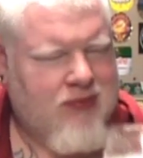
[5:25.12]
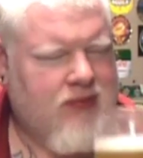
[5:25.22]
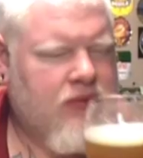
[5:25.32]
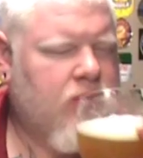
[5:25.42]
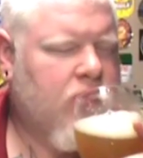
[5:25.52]

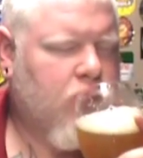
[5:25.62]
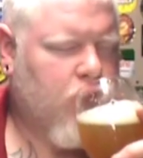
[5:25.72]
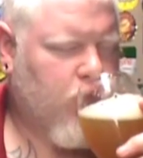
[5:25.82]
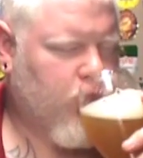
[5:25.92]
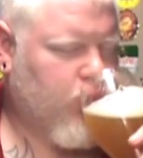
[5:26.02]

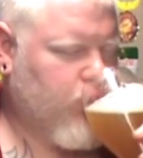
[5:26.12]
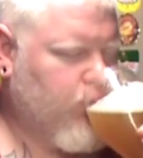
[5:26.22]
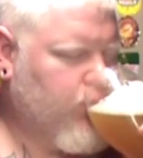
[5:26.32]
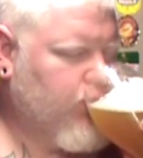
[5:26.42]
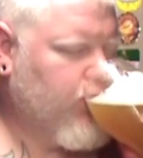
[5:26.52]

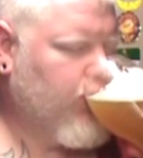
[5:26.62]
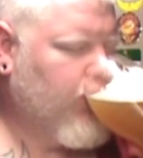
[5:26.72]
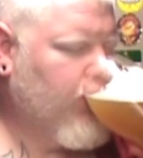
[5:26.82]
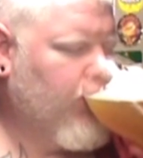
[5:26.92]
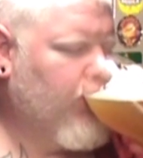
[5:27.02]

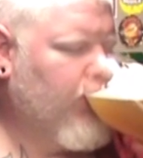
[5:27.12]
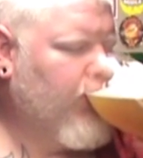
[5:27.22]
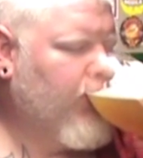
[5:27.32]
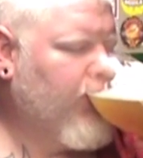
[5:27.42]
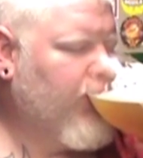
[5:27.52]

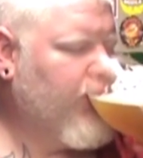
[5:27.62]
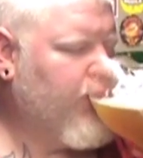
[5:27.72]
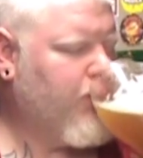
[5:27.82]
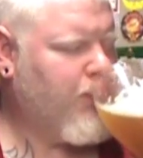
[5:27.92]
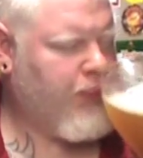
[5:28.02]

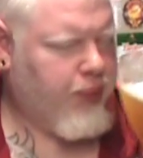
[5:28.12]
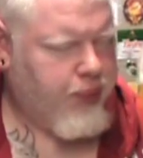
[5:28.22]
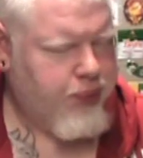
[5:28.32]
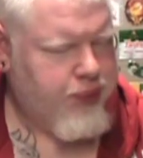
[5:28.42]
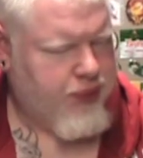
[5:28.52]

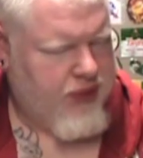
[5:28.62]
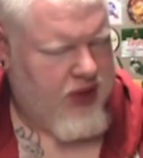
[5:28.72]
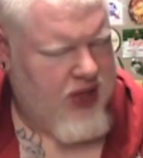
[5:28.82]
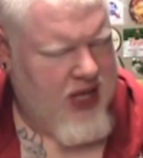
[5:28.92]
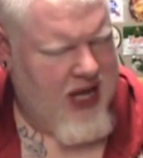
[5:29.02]

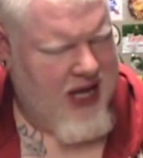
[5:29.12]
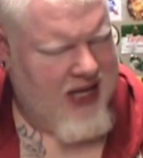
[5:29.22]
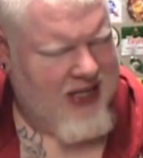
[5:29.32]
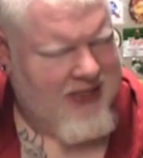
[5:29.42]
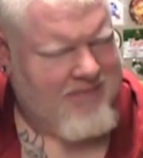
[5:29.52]

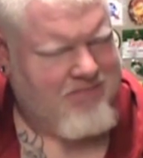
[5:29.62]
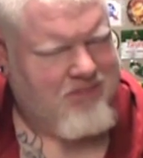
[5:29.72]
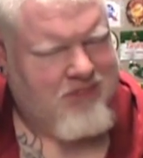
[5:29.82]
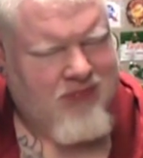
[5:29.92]
Nothing is said.